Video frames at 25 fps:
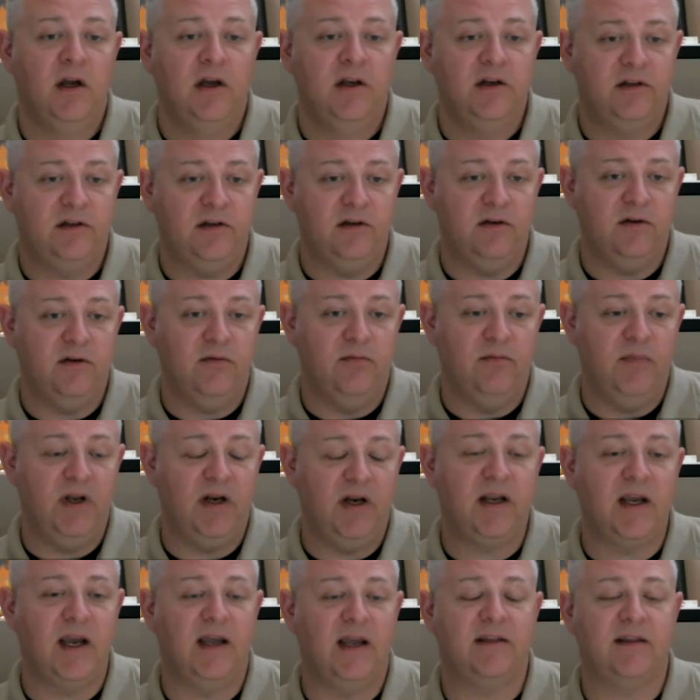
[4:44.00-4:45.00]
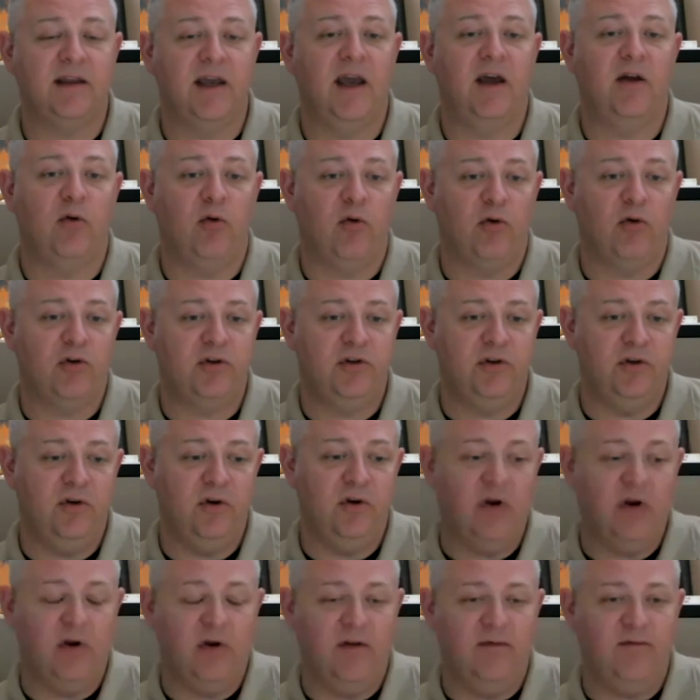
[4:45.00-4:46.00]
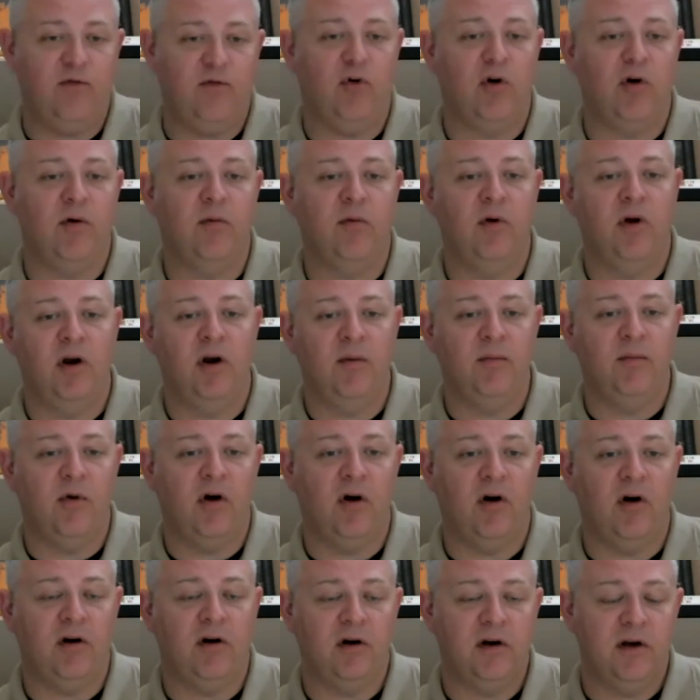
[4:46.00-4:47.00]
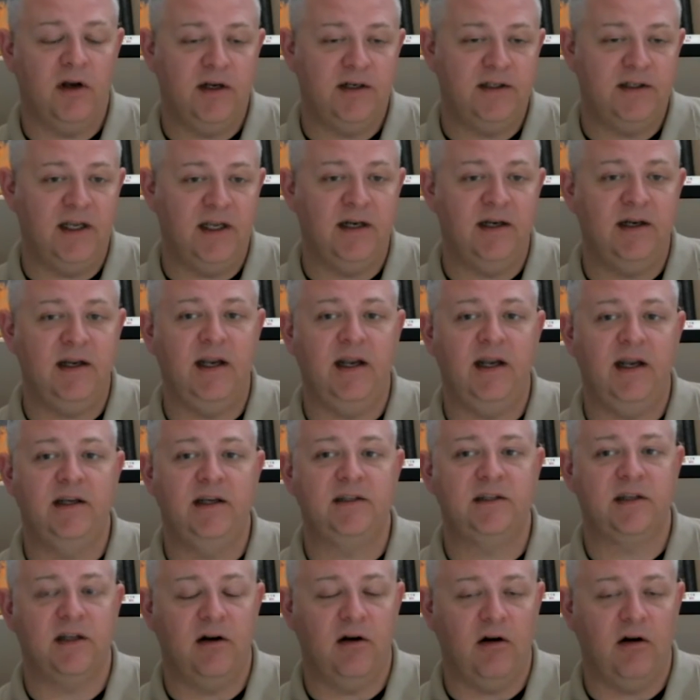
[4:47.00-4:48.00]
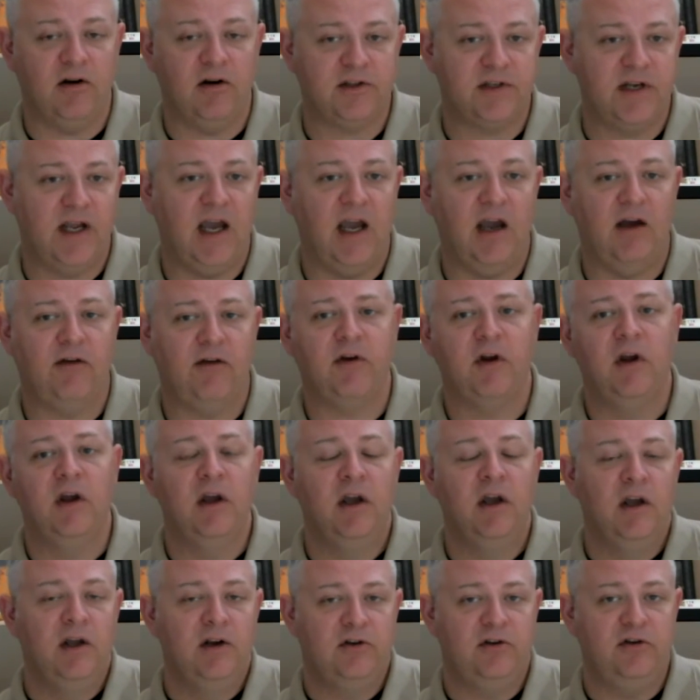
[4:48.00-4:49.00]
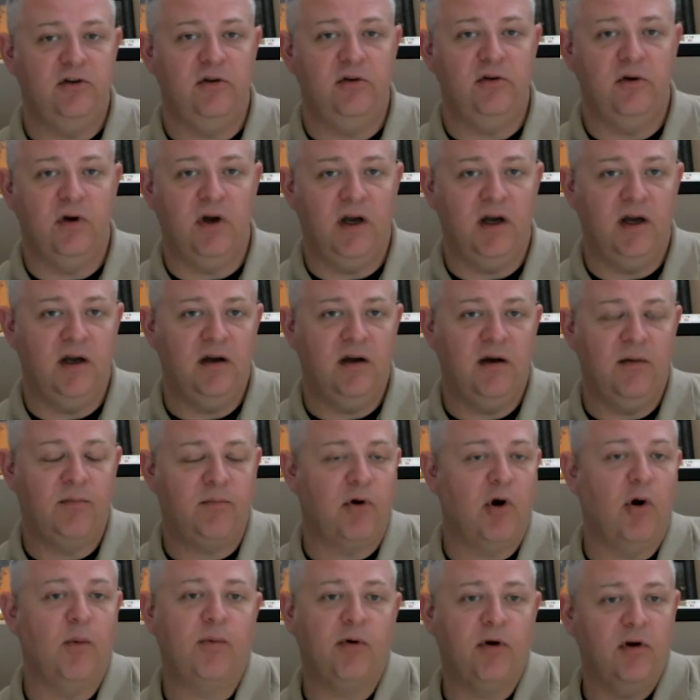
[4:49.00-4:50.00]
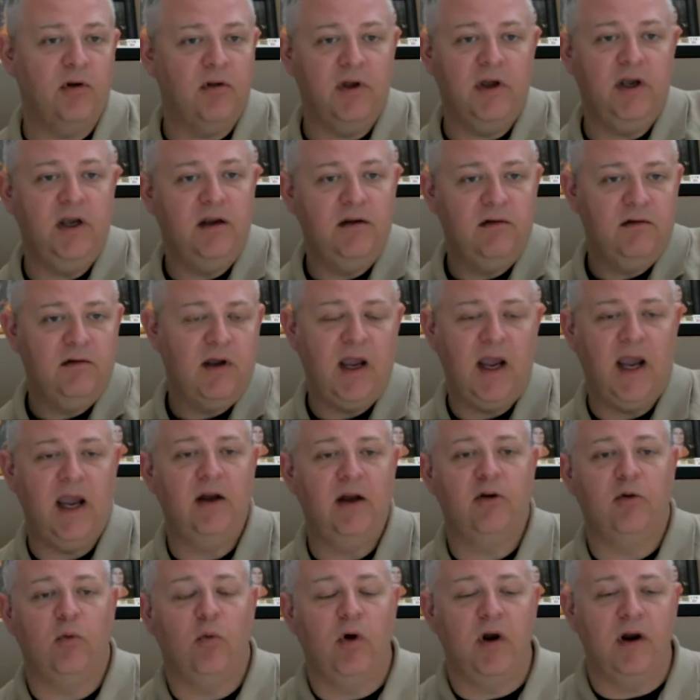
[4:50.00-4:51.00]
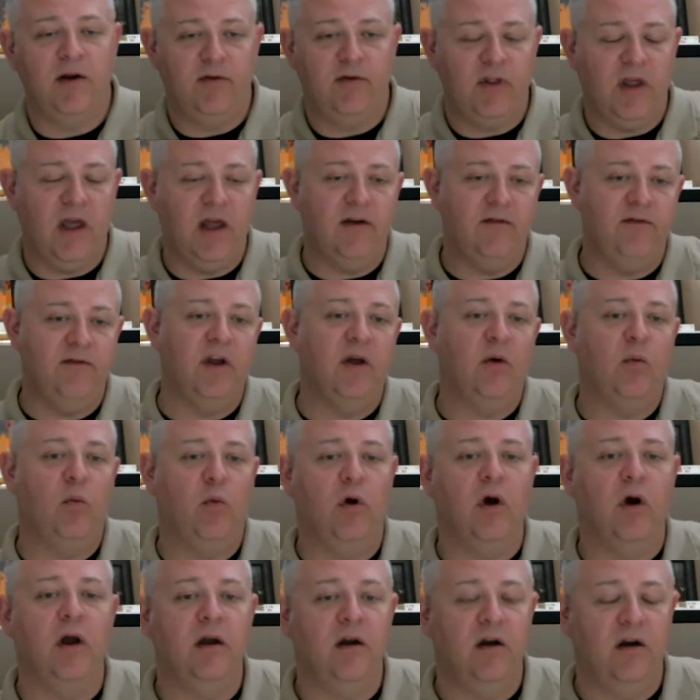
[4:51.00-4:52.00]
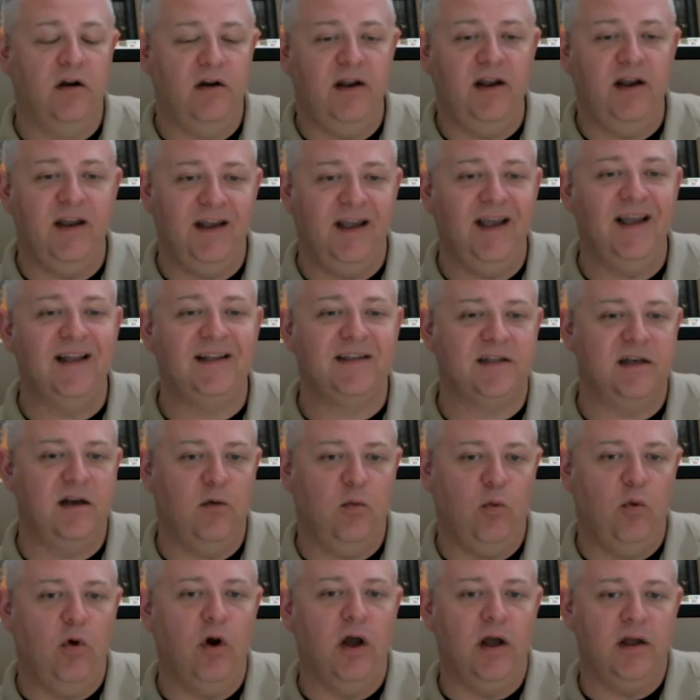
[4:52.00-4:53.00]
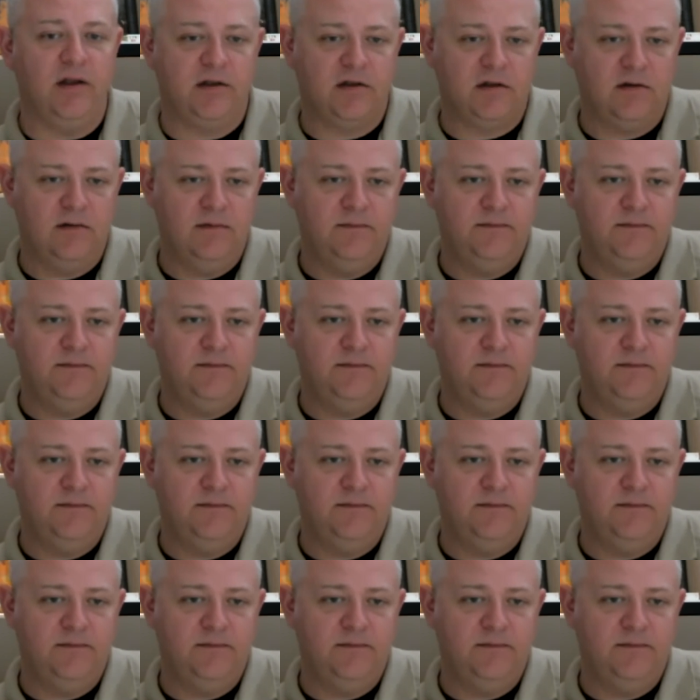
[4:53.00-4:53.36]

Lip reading: mitigate that, or to inform our attendees and our staff to appropriately handle whatever that incident was."